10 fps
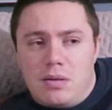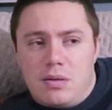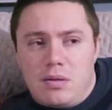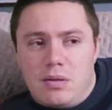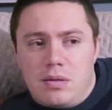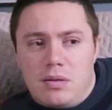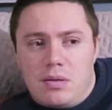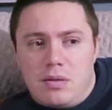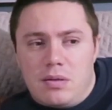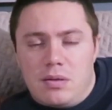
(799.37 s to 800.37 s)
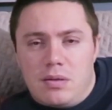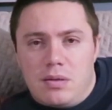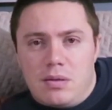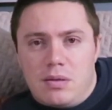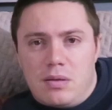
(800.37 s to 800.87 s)

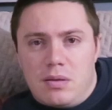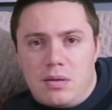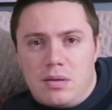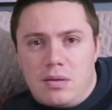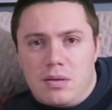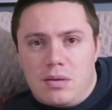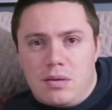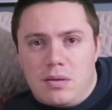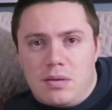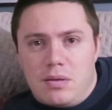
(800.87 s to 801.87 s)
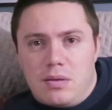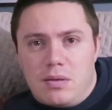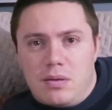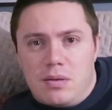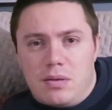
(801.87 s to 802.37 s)

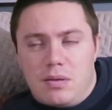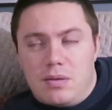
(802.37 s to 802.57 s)
No words are spoken by the person on screen.